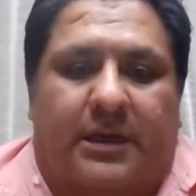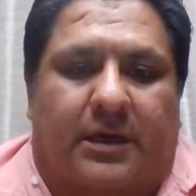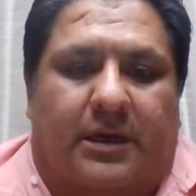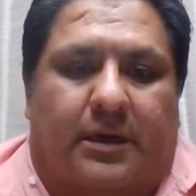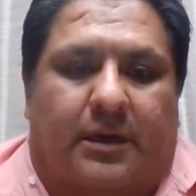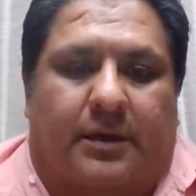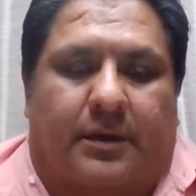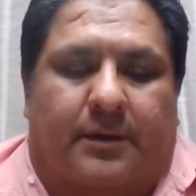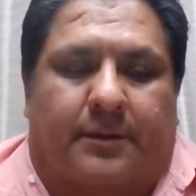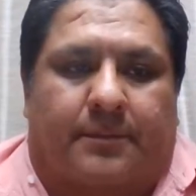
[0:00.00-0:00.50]

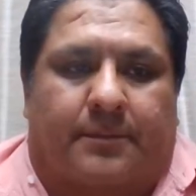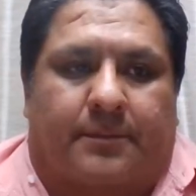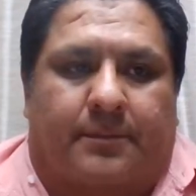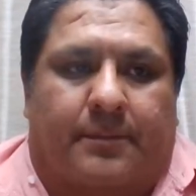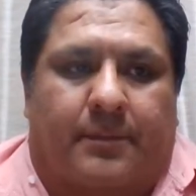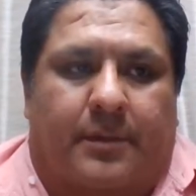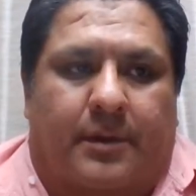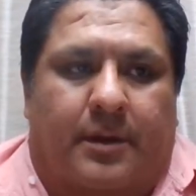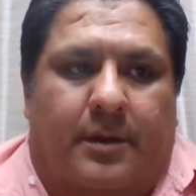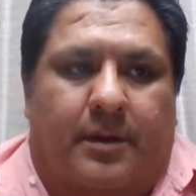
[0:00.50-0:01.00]
um,
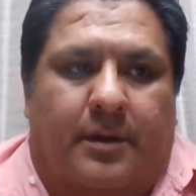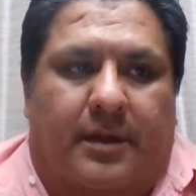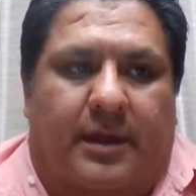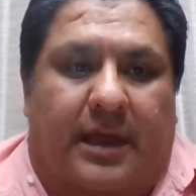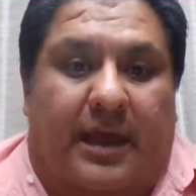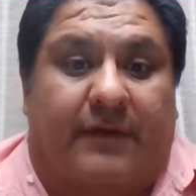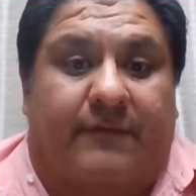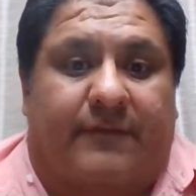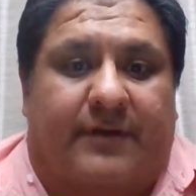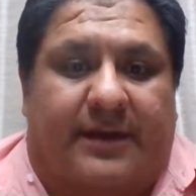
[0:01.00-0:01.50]

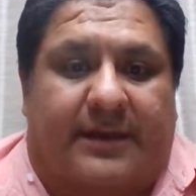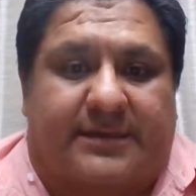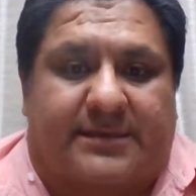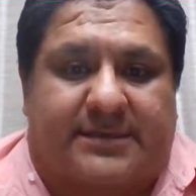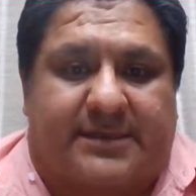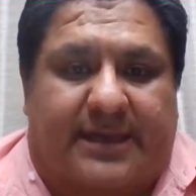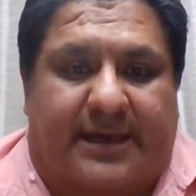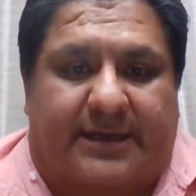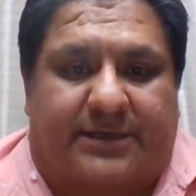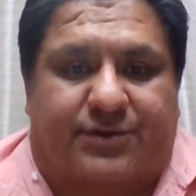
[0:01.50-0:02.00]

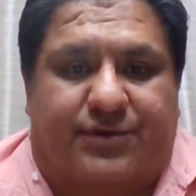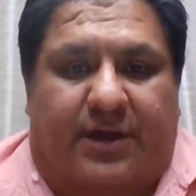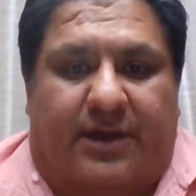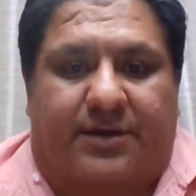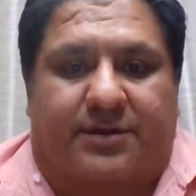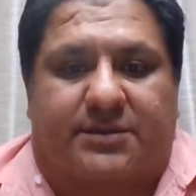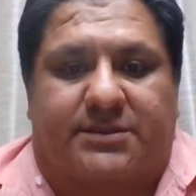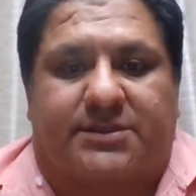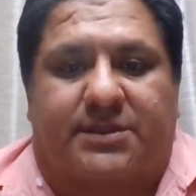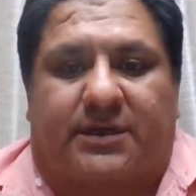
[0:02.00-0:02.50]
evidence that
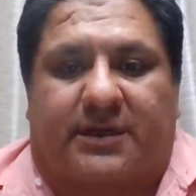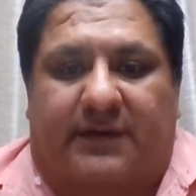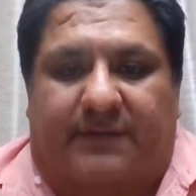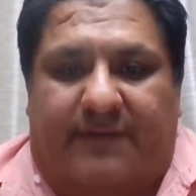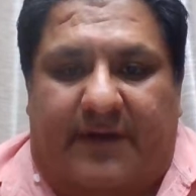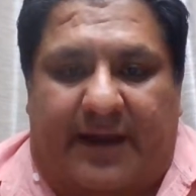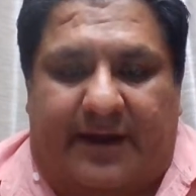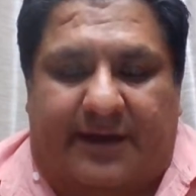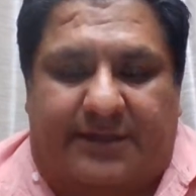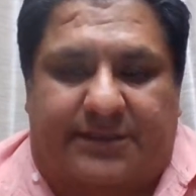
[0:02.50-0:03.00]
traders took
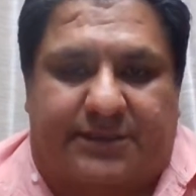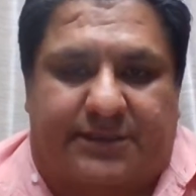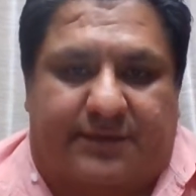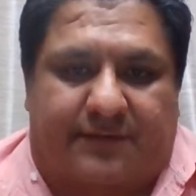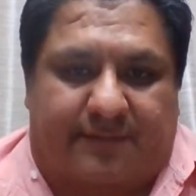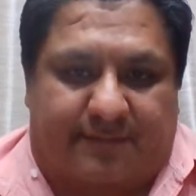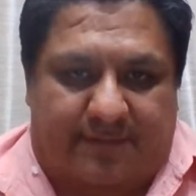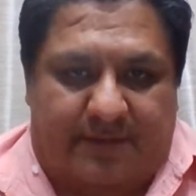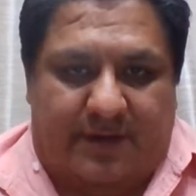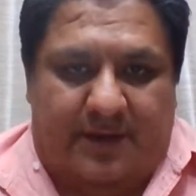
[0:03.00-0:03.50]
advantage
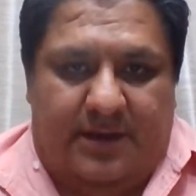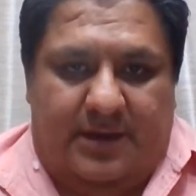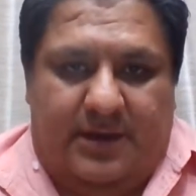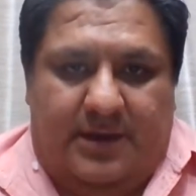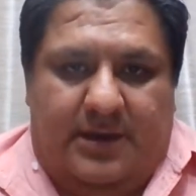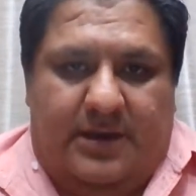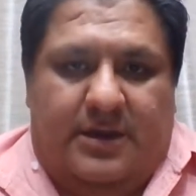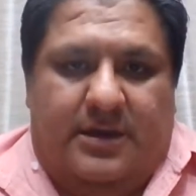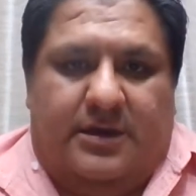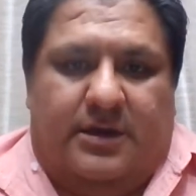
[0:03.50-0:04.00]
of
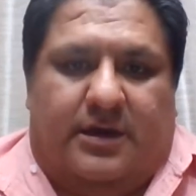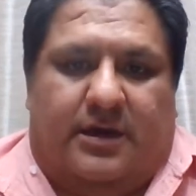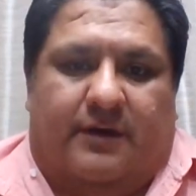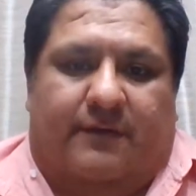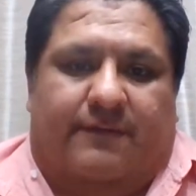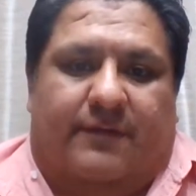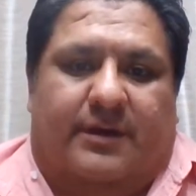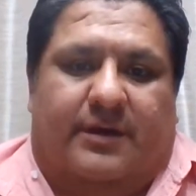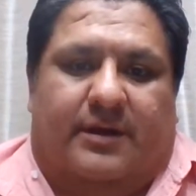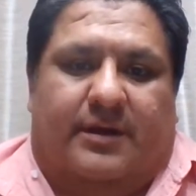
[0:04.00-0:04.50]

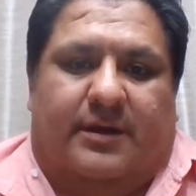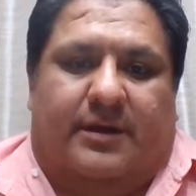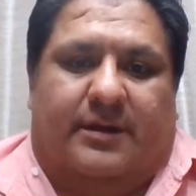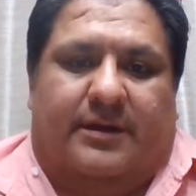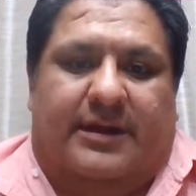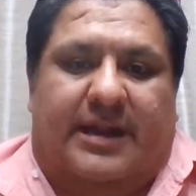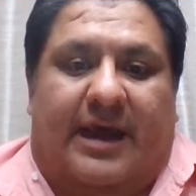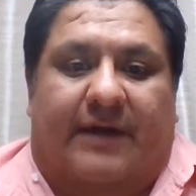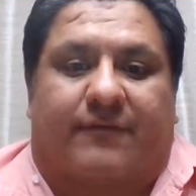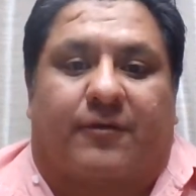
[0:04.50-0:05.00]
the
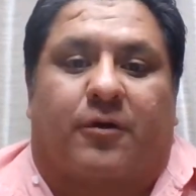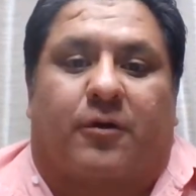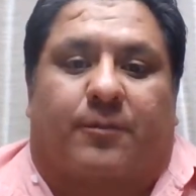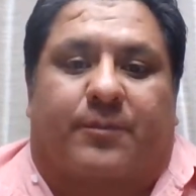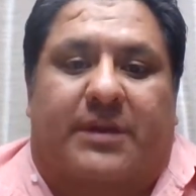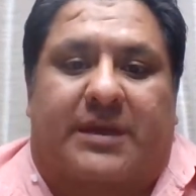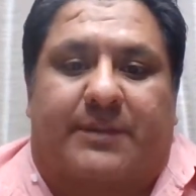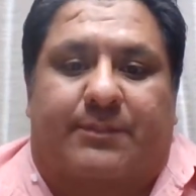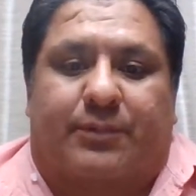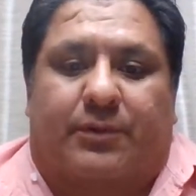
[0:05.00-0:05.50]
Navajo
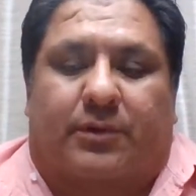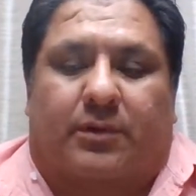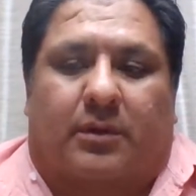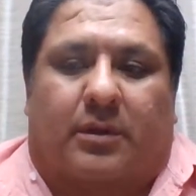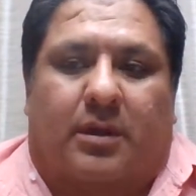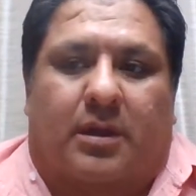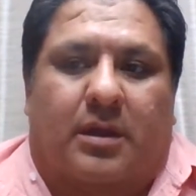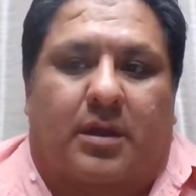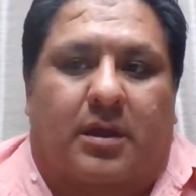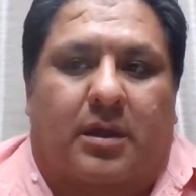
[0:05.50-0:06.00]

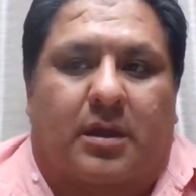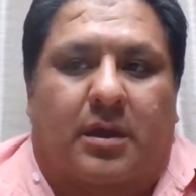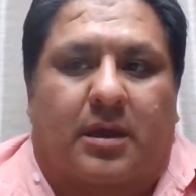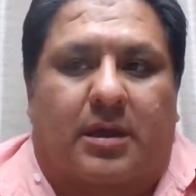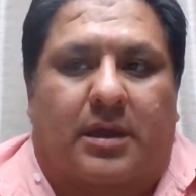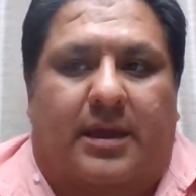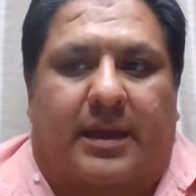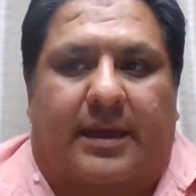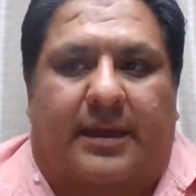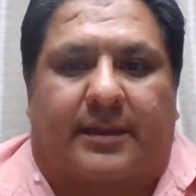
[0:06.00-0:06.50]
people,
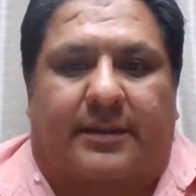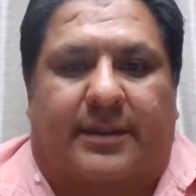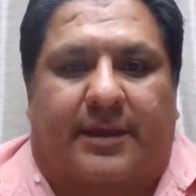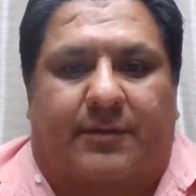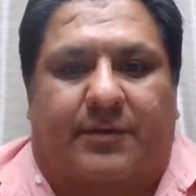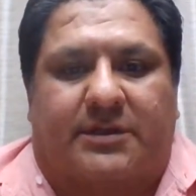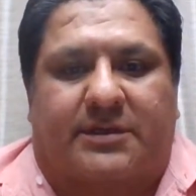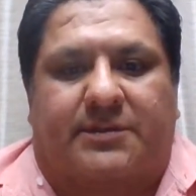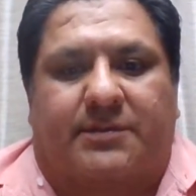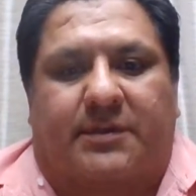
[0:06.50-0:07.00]
and they
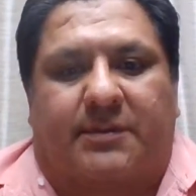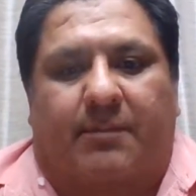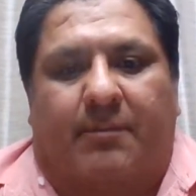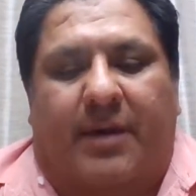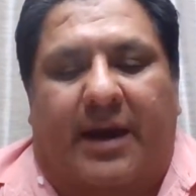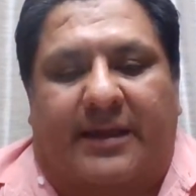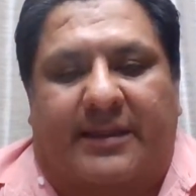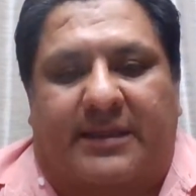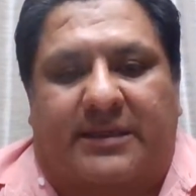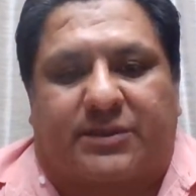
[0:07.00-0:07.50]
would
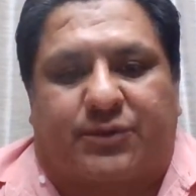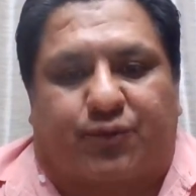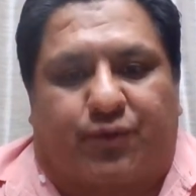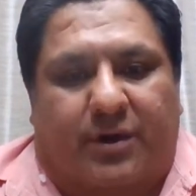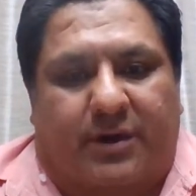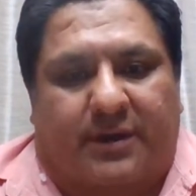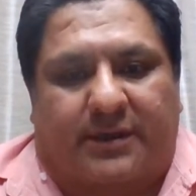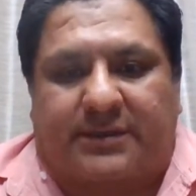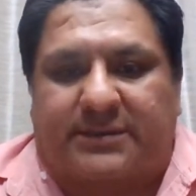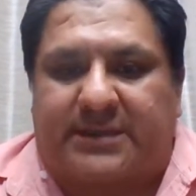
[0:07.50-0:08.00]
buy these
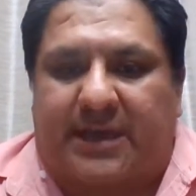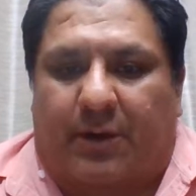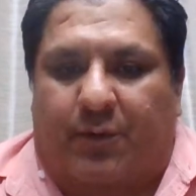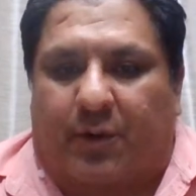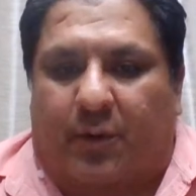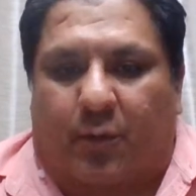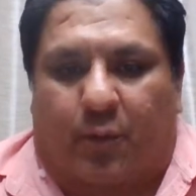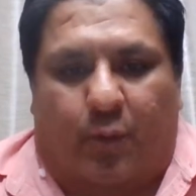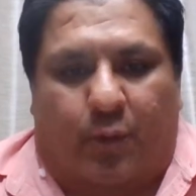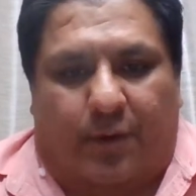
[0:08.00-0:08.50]
rugs that
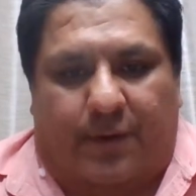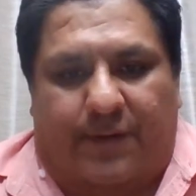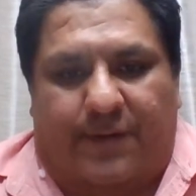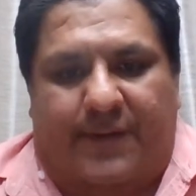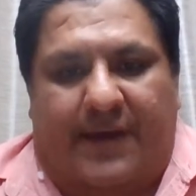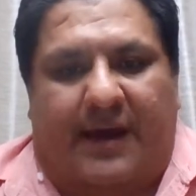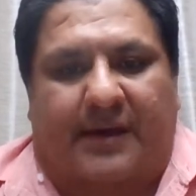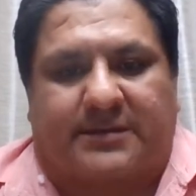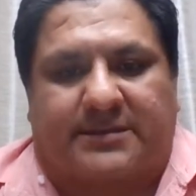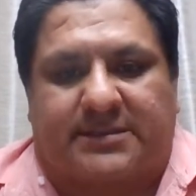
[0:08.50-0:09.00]
were worth
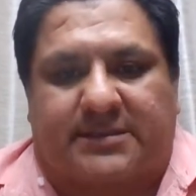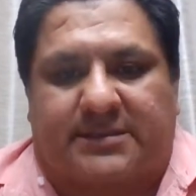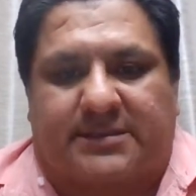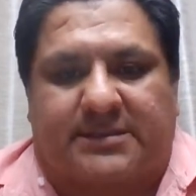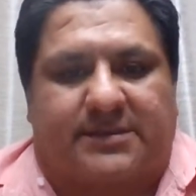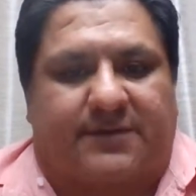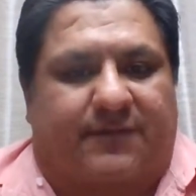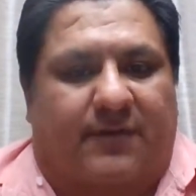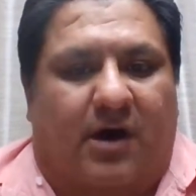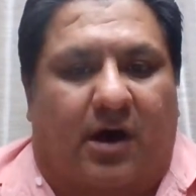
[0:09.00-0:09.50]

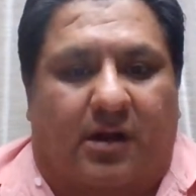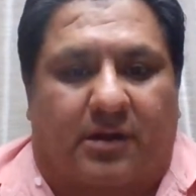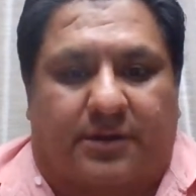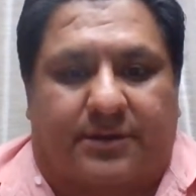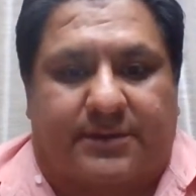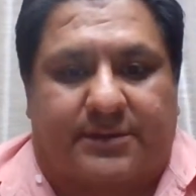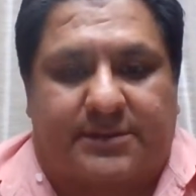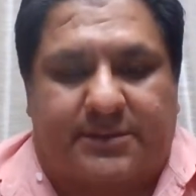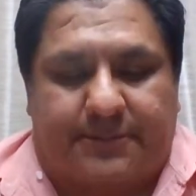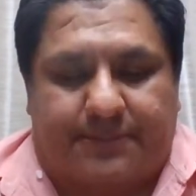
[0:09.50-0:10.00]
thousands of
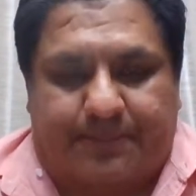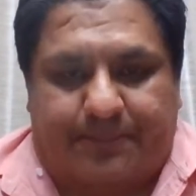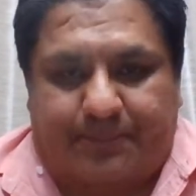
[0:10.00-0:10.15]
dollars,